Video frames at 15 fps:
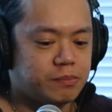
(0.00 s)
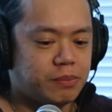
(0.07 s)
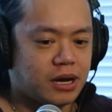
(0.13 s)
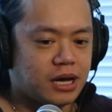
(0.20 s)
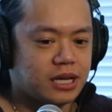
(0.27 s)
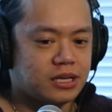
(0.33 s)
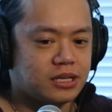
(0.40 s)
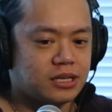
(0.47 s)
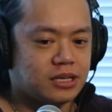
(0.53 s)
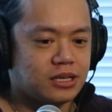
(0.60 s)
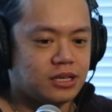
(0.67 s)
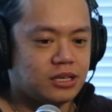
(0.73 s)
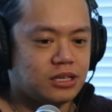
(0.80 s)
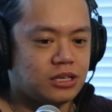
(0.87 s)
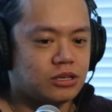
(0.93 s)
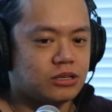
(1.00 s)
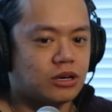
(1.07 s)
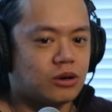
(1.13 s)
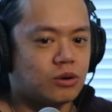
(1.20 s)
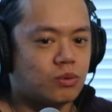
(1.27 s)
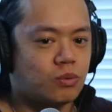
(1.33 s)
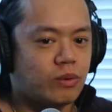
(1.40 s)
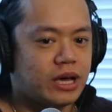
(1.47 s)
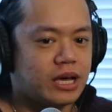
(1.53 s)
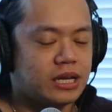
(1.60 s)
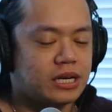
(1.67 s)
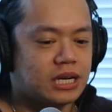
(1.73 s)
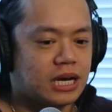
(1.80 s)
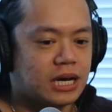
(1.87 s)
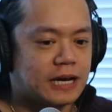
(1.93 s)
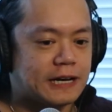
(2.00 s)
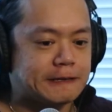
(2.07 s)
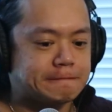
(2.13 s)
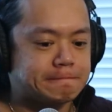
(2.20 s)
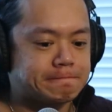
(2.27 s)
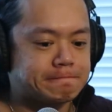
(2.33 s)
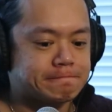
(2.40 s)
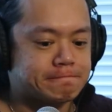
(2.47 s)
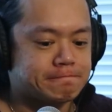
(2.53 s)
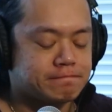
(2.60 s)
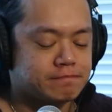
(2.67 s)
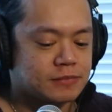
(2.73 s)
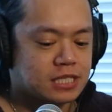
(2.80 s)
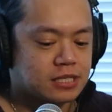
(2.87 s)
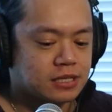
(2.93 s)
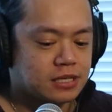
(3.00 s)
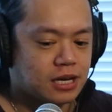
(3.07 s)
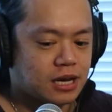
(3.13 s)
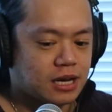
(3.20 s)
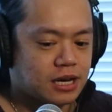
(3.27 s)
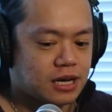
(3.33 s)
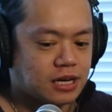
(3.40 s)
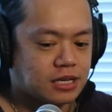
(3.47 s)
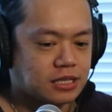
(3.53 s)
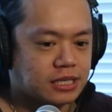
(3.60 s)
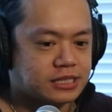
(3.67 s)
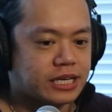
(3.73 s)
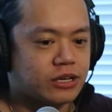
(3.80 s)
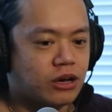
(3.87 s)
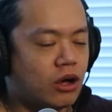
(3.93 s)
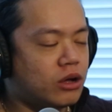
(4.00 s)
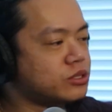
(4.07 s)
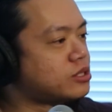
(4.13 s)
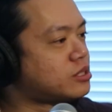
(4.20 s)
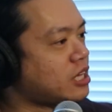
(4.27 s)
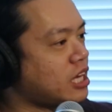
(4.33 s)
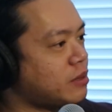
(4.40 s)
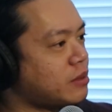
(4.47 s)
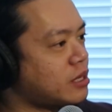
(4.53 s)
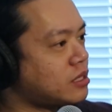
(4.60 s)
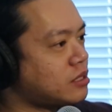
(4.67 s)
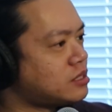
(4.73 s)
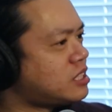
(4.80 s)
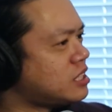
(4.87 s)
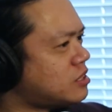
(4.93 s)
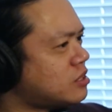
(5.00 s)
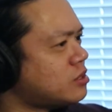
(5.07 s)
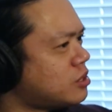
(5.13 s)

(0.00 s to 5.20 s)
But when the psychologist came in season